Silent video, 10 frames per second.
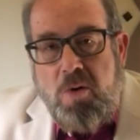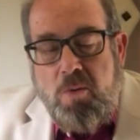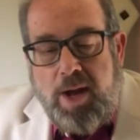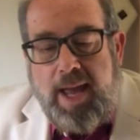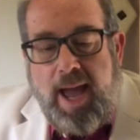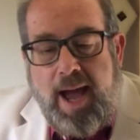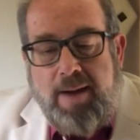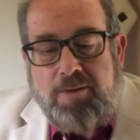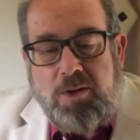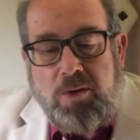we
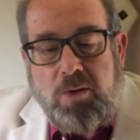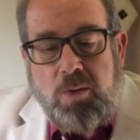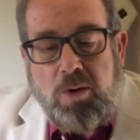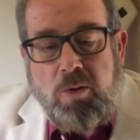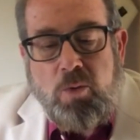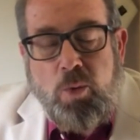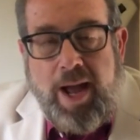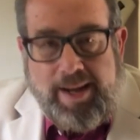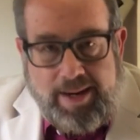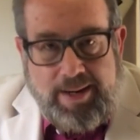have to
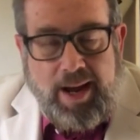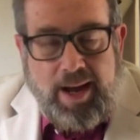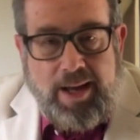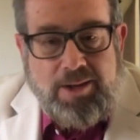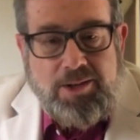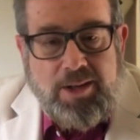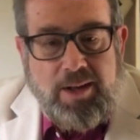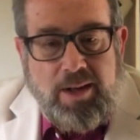recognize